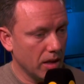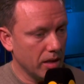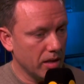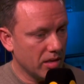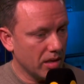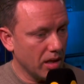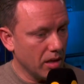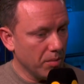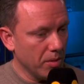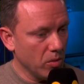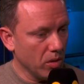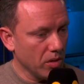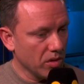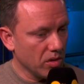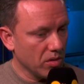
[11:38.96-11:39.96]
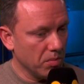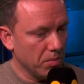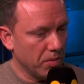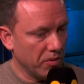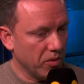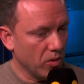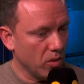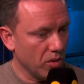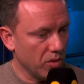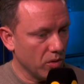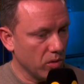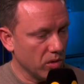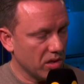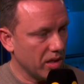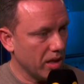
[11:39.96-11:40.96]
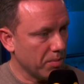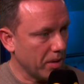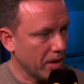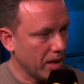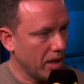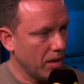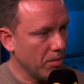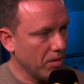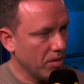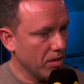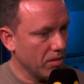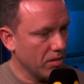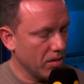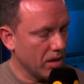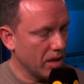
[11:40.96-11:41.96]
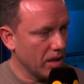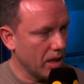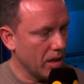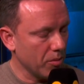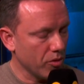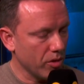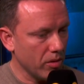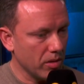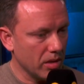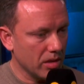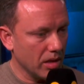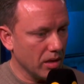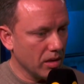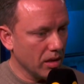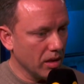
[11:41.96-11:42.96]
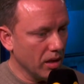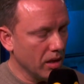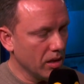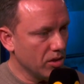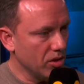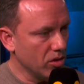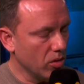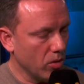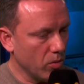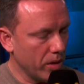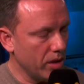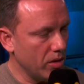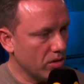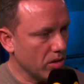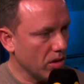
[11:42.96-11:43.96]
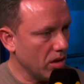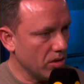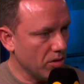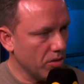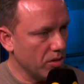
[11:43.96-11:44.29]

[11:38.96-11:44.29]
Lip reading: And he said to me once, before the whole snakebite thing came around, he said, do you know what, when you started